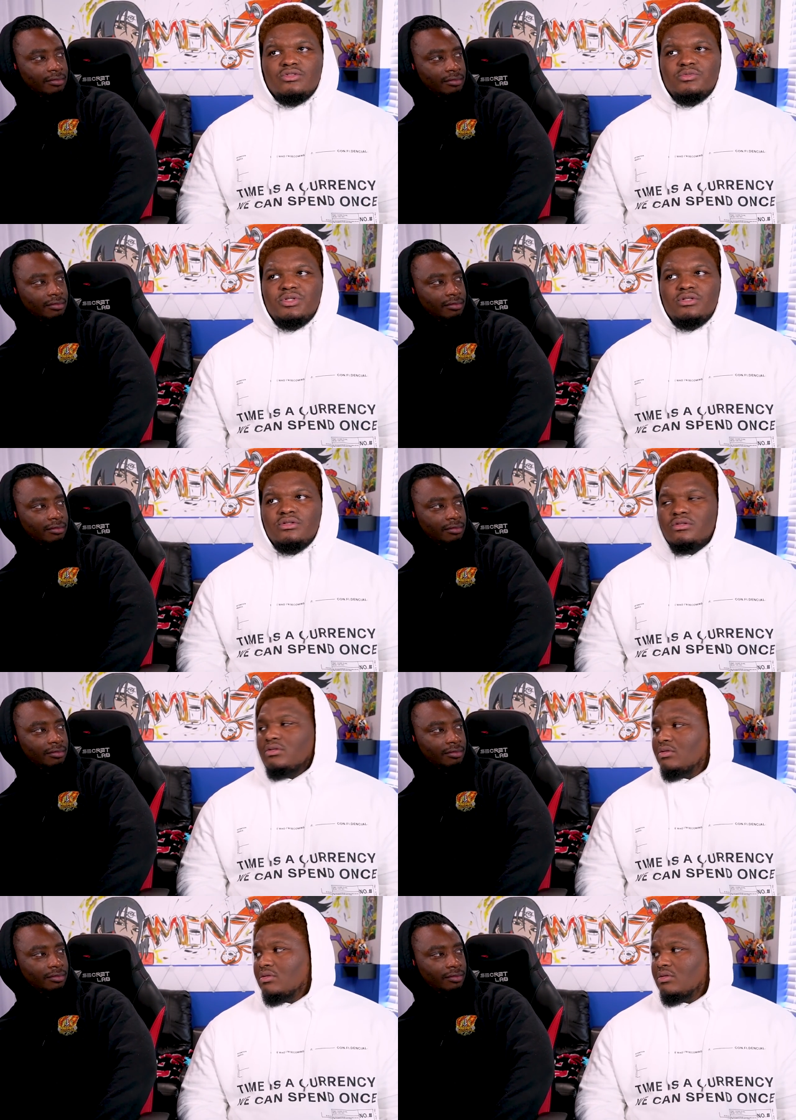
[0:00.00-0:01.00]
Speaker 1: What you mean?
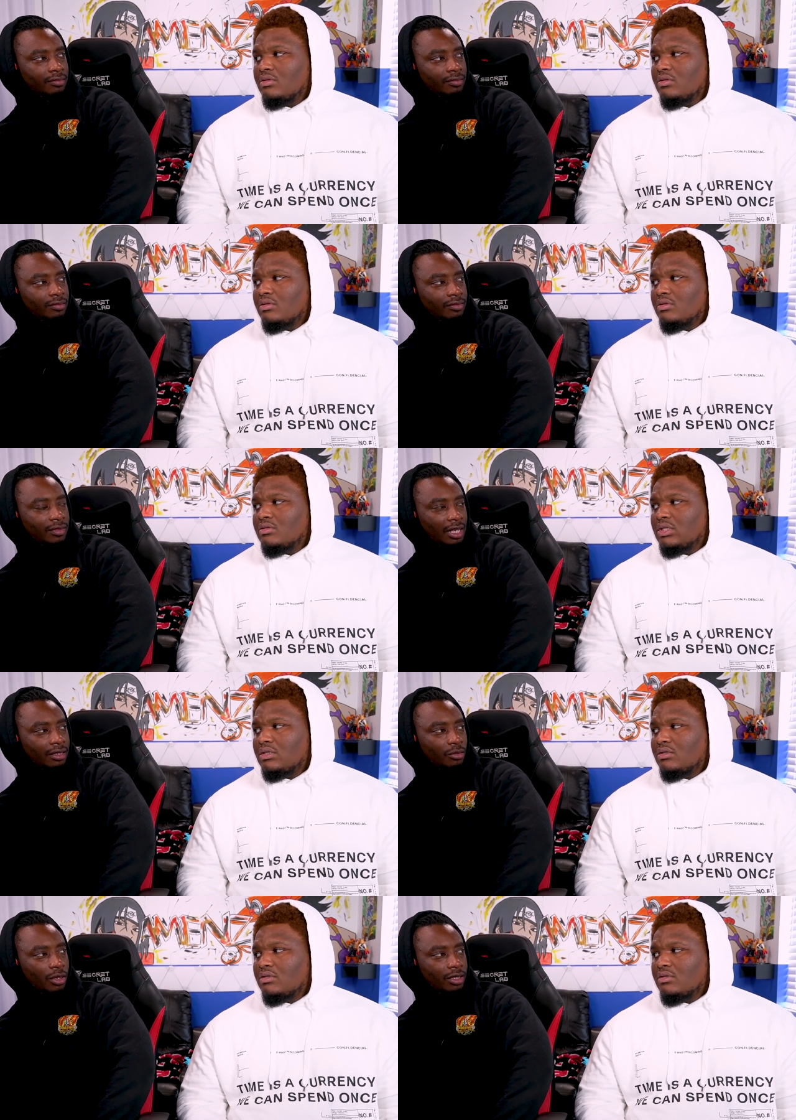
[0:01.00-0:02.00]

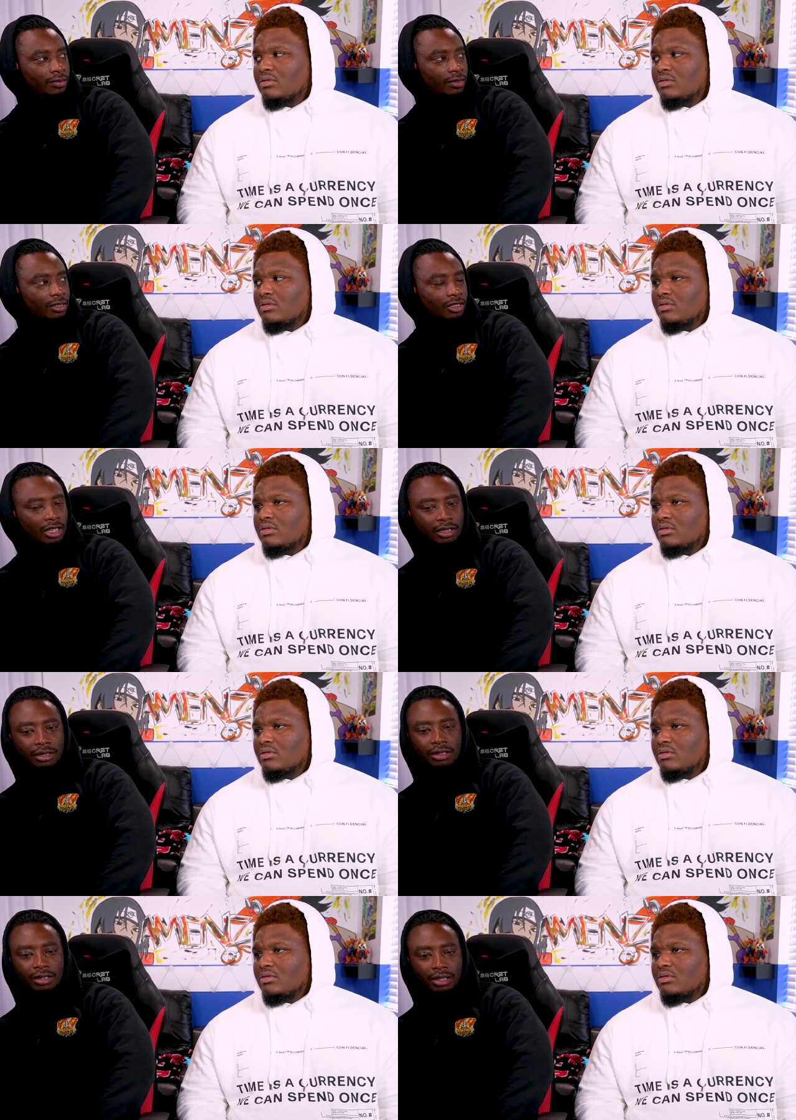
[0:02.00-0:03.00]
That one of his friends.
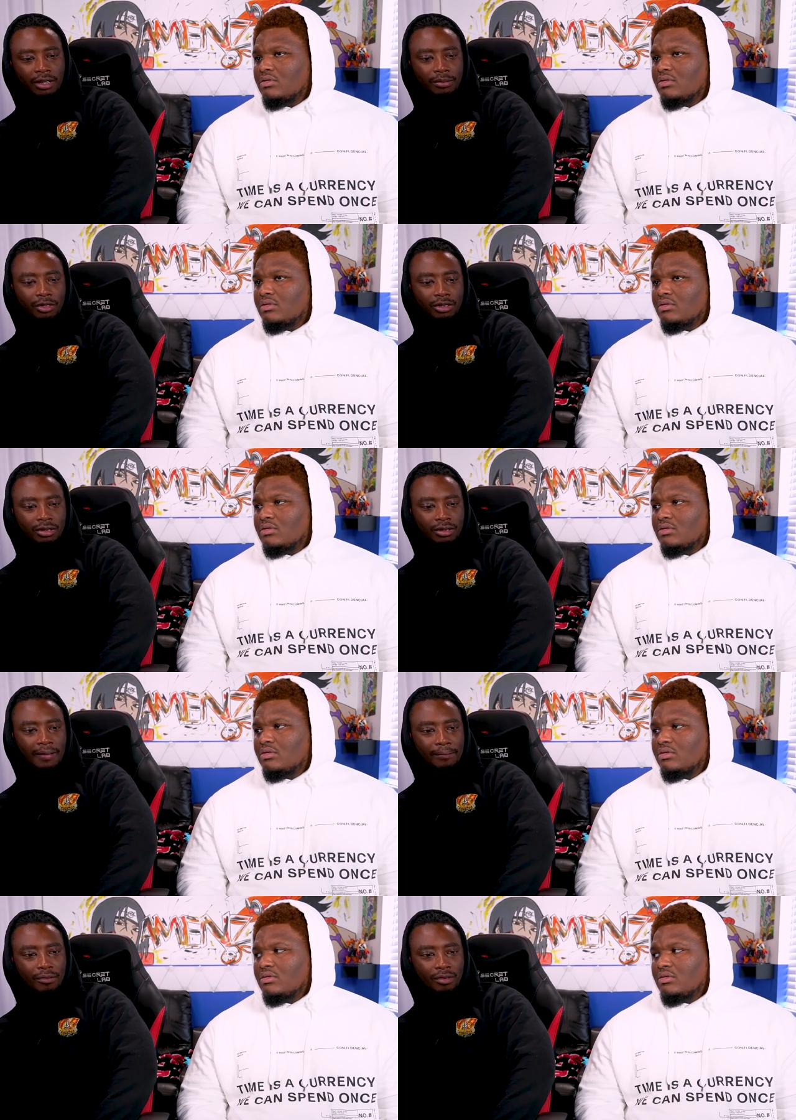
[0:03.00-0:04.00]
That that's the name of this.
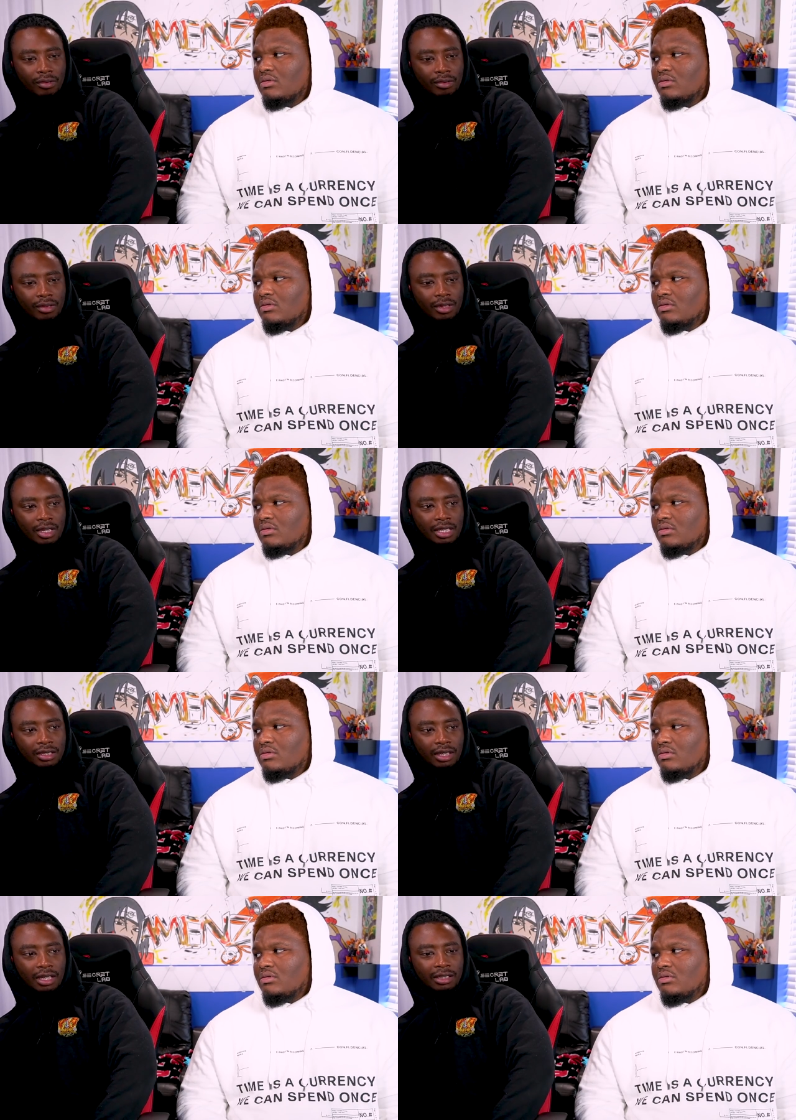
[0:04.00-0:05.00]
He
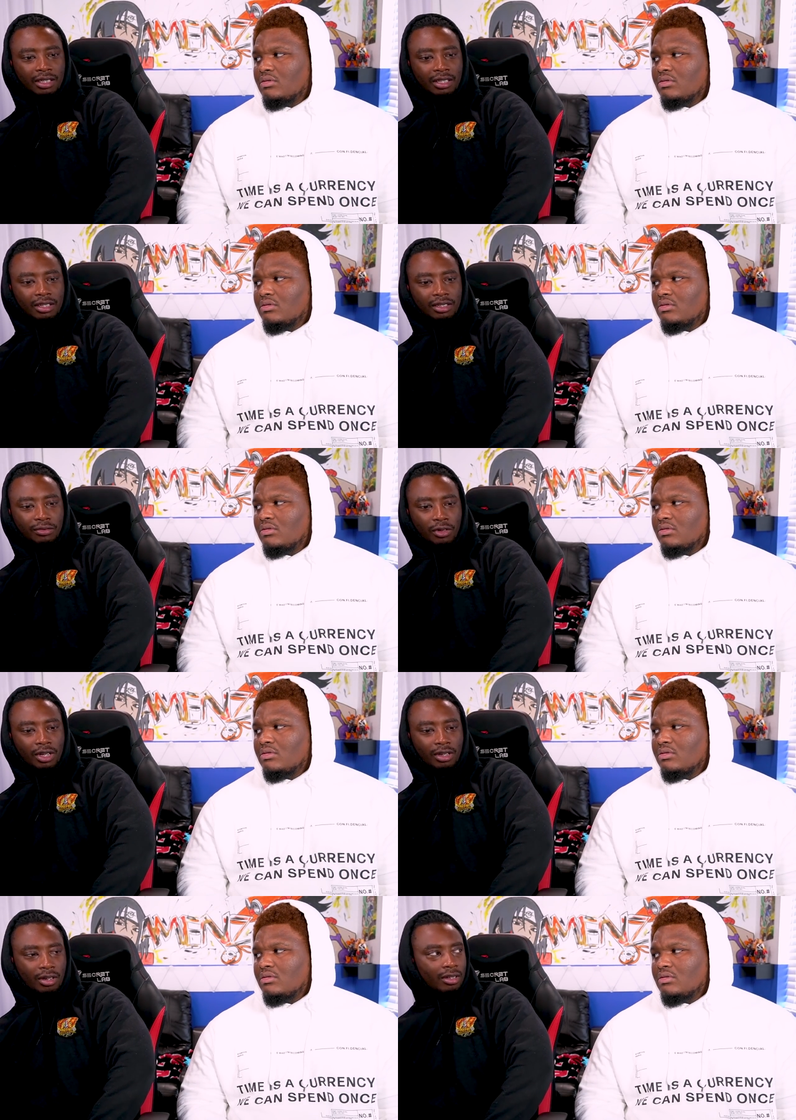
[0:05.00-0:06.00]
said, I think he his
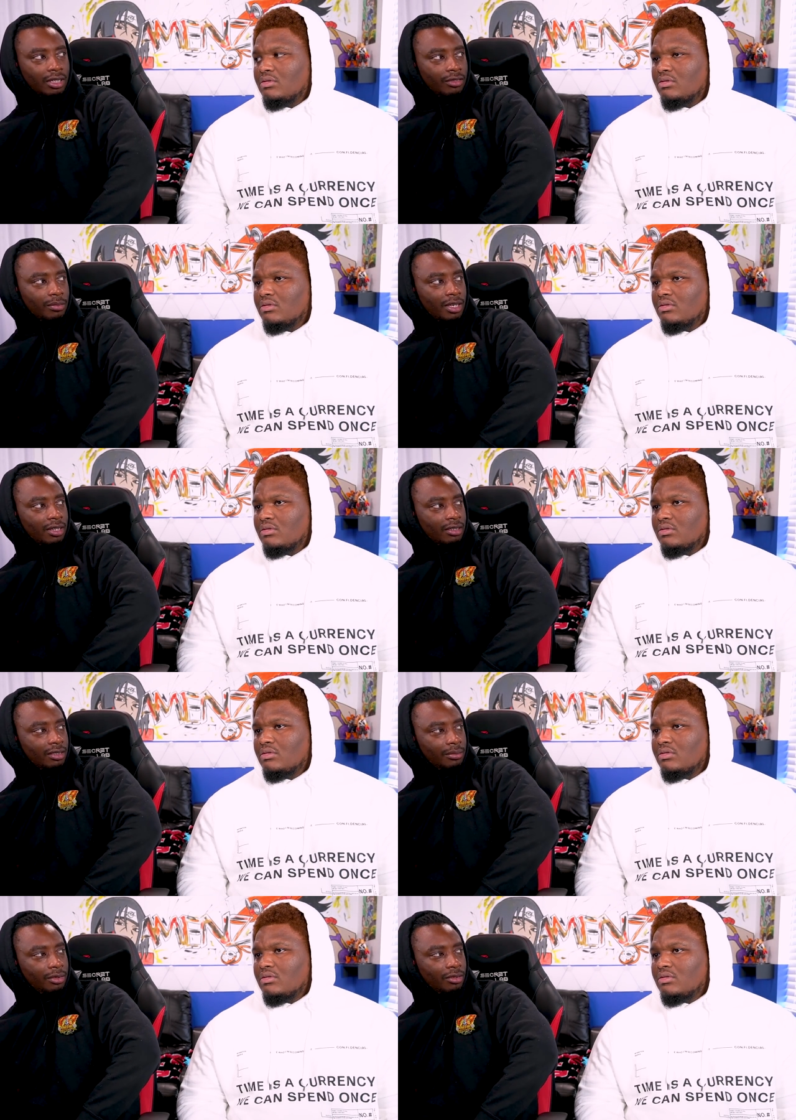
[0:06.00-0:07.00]
friend called everybody
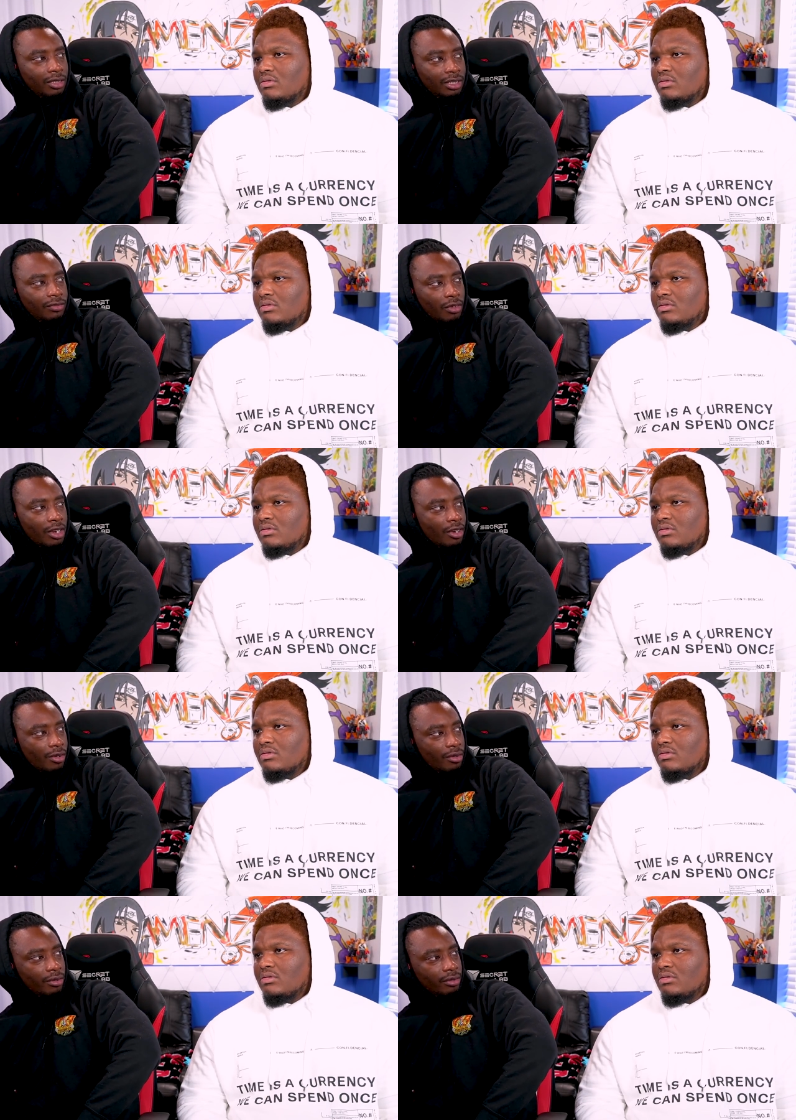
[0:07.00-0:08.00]
or something. Or did his friend
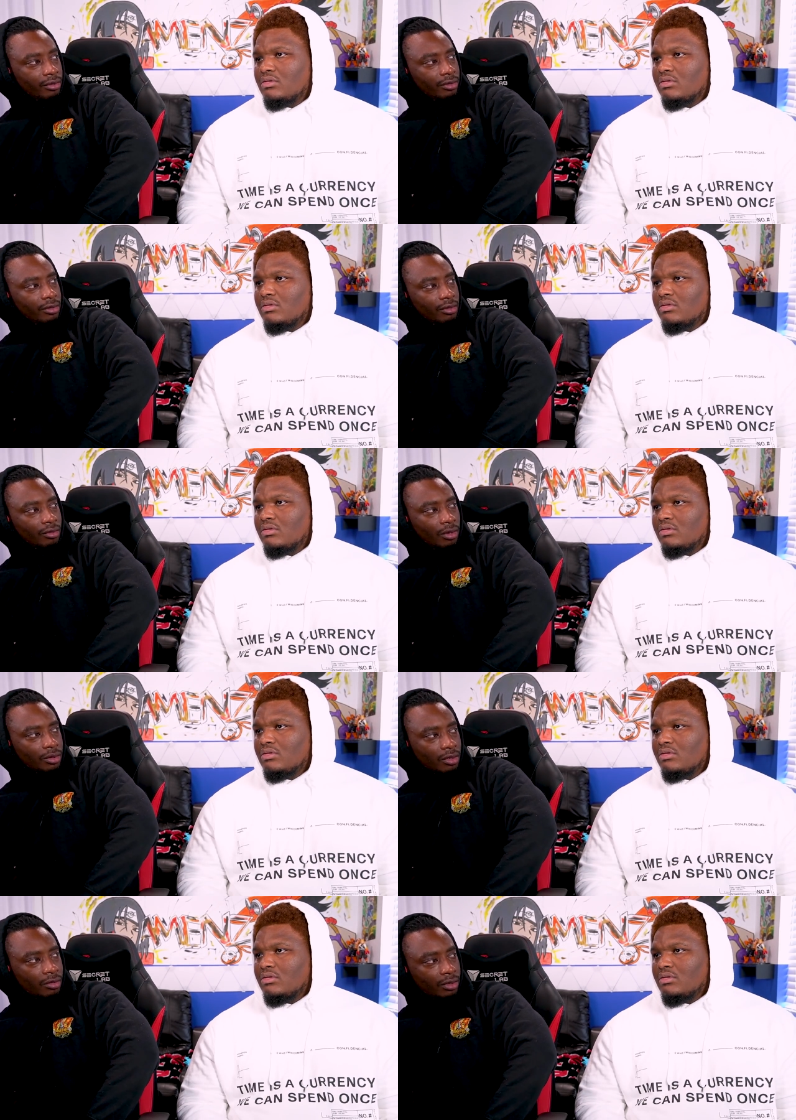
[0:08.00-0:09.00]
know
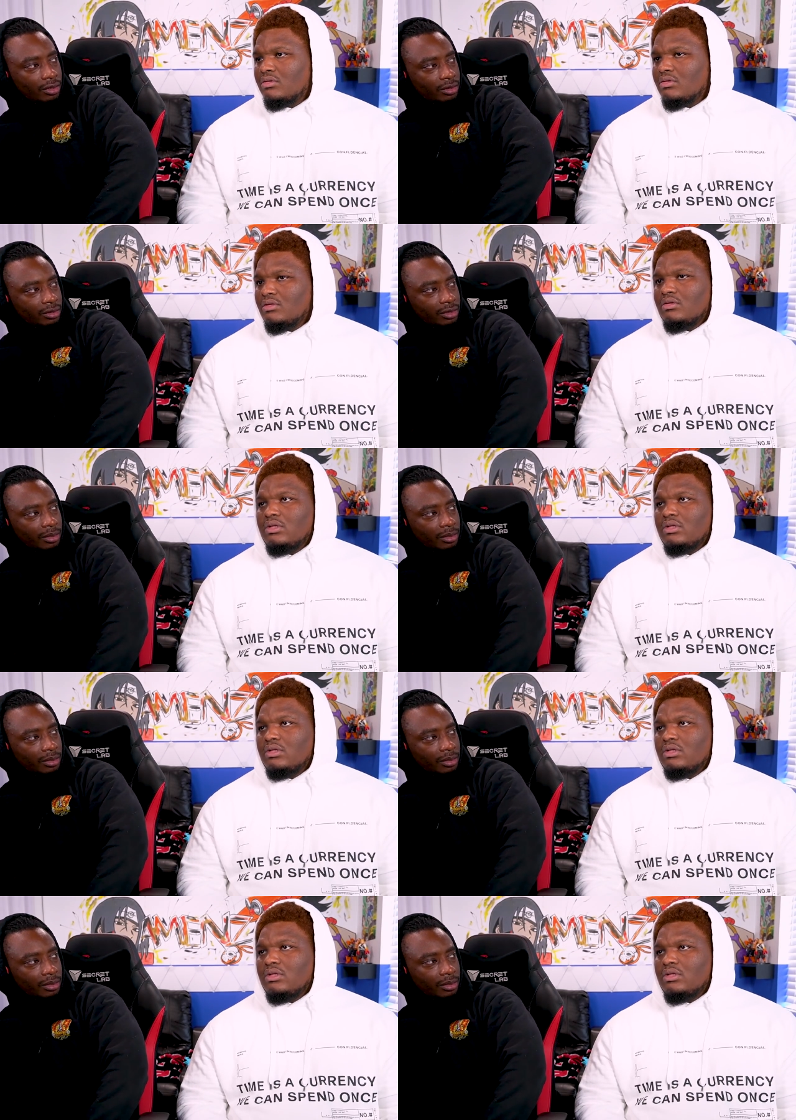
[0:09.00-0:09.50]
what was going on?